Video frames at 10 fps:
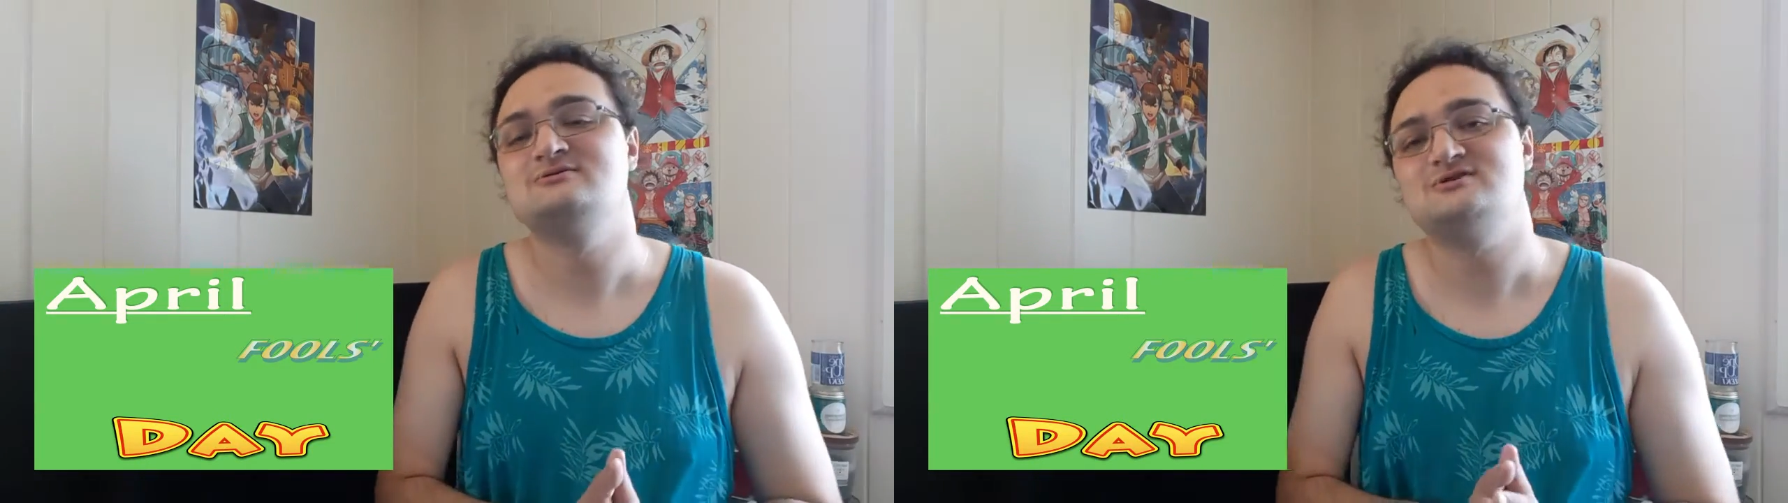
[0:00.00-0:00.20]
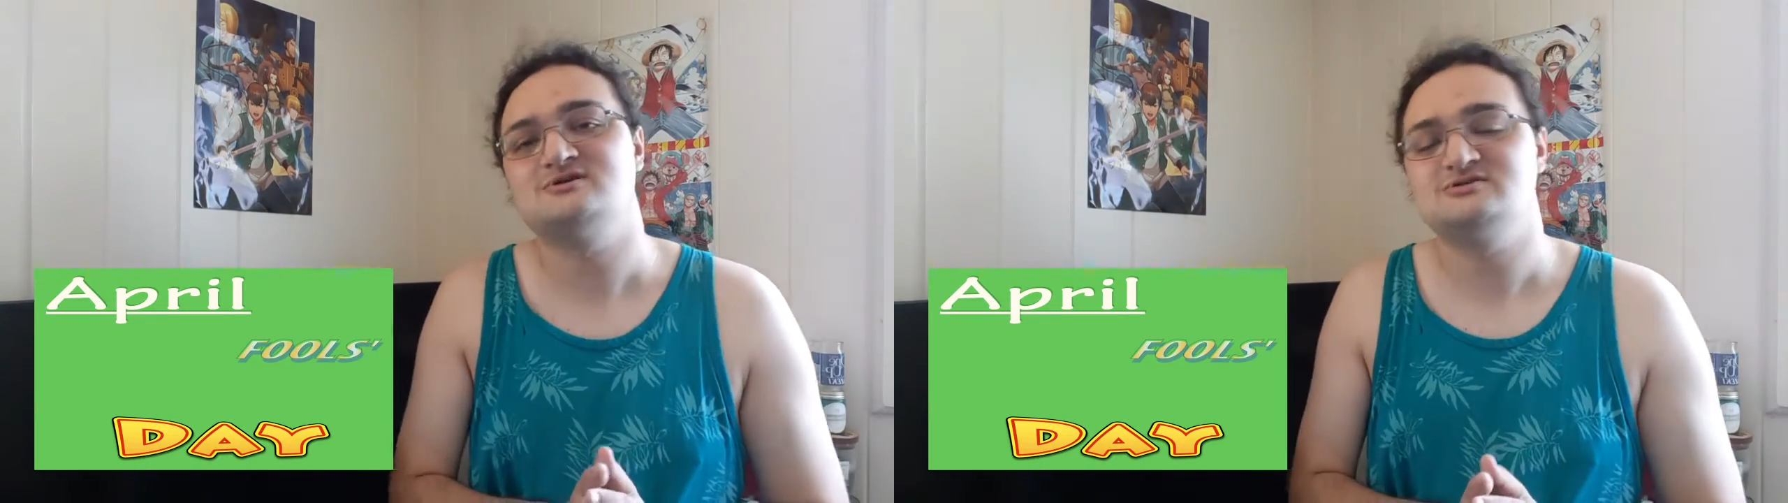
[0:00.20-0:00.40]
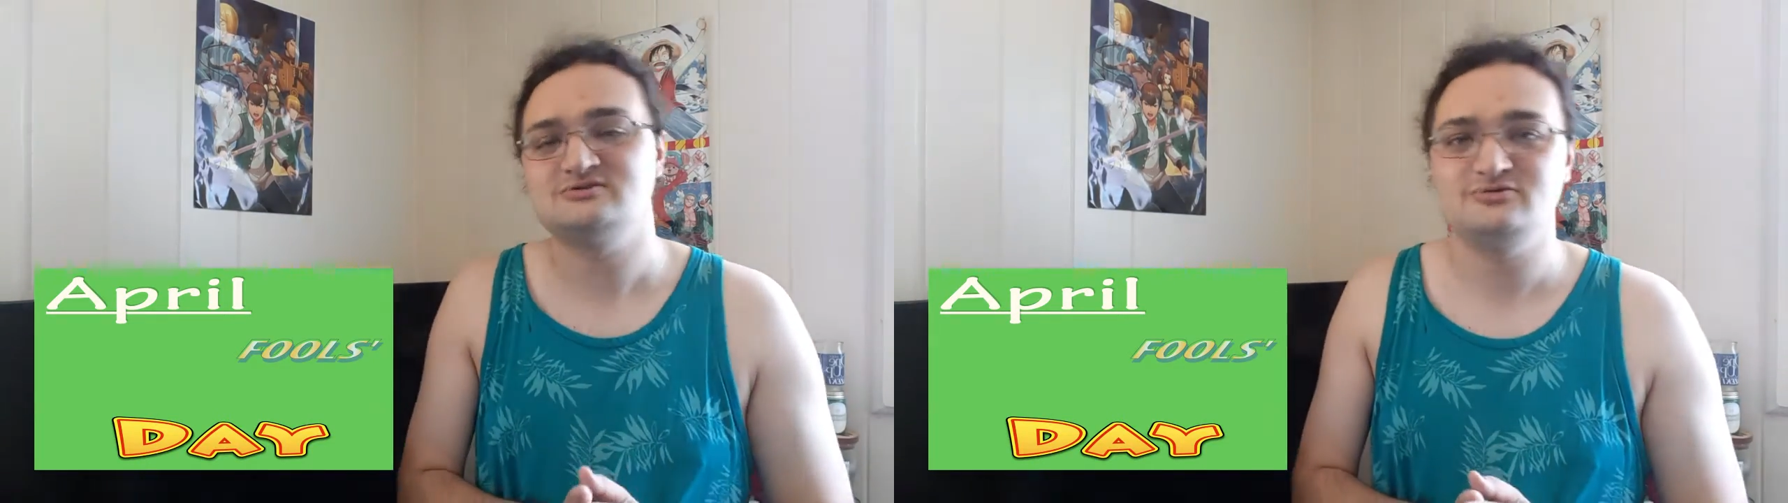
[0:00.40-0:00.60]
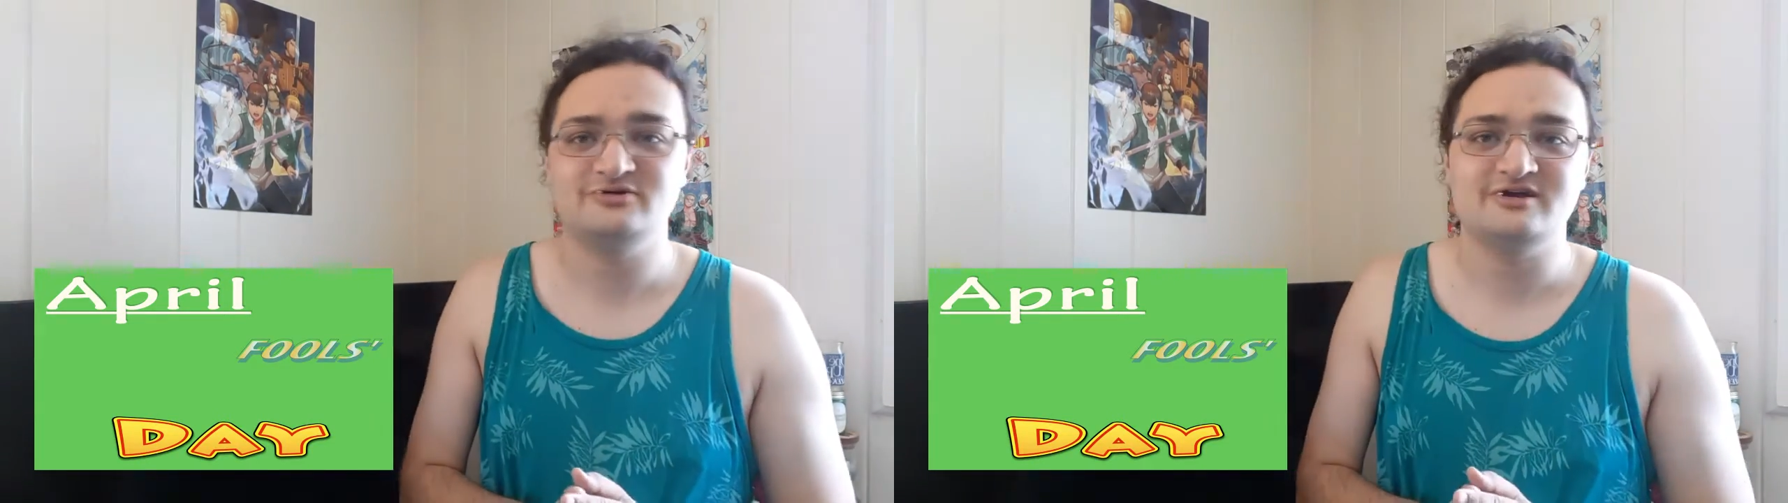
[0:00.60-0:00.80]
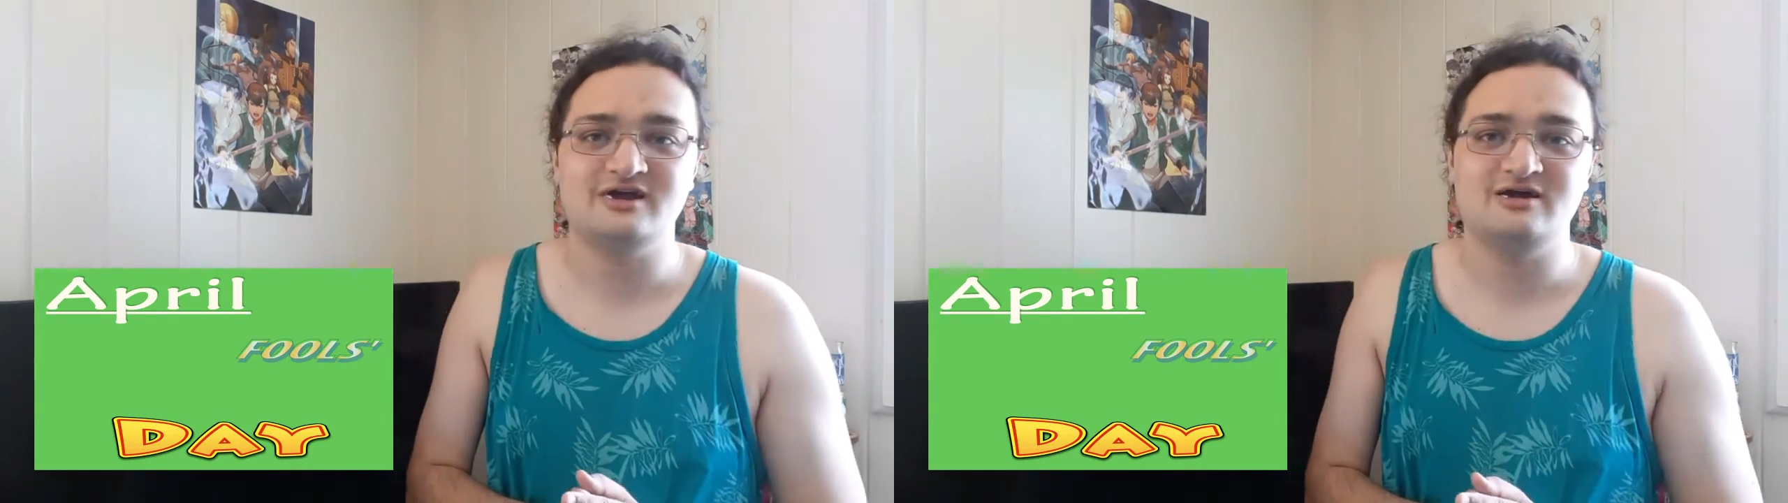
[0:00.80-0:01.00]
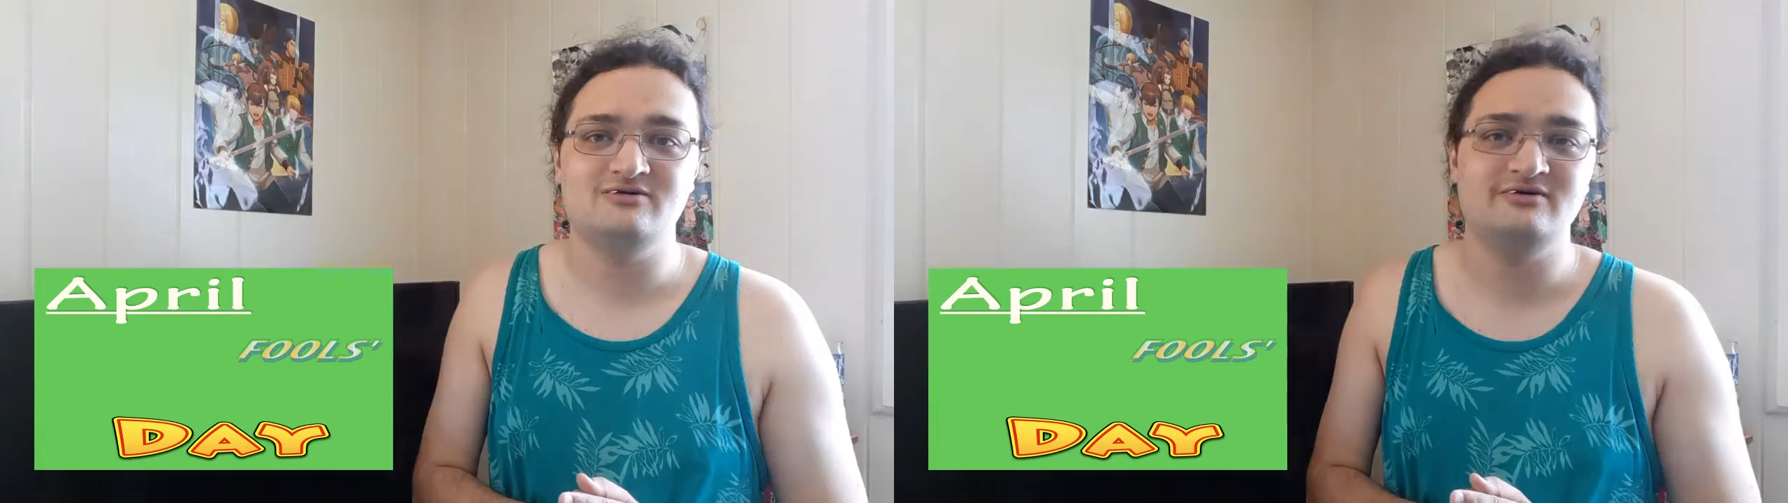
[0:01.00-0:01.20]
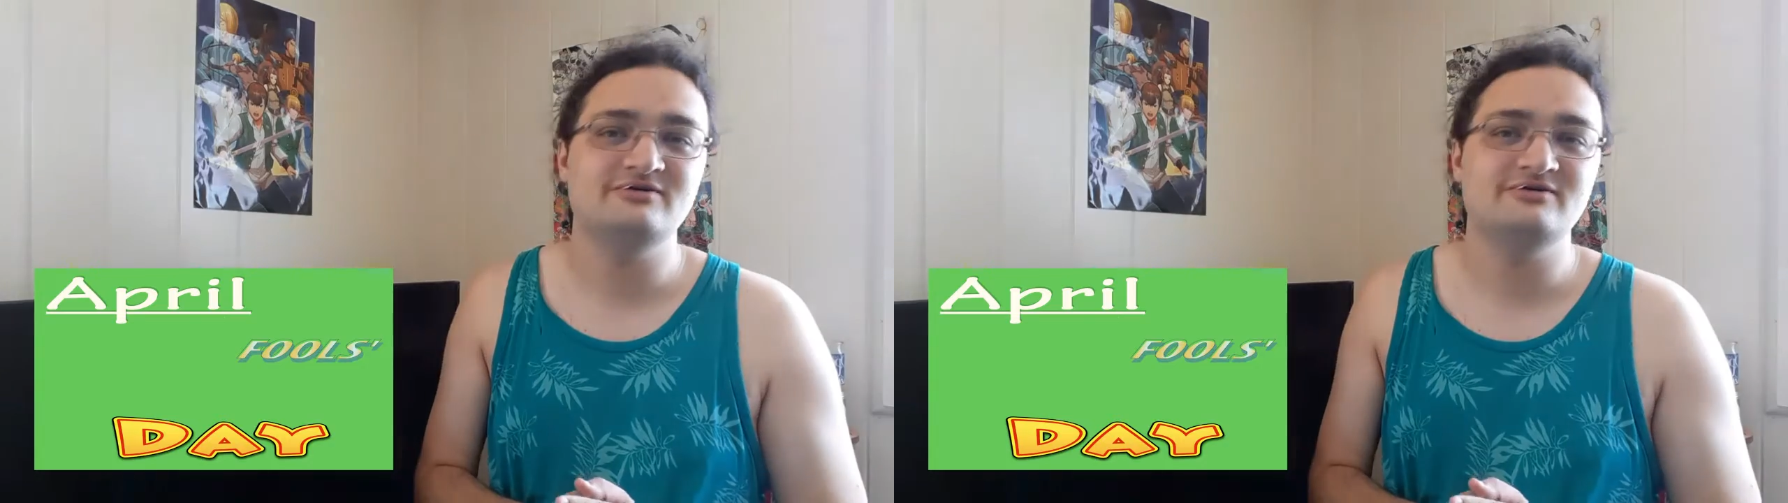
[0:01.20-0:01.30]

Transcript: in charge of the Gregorian calendar,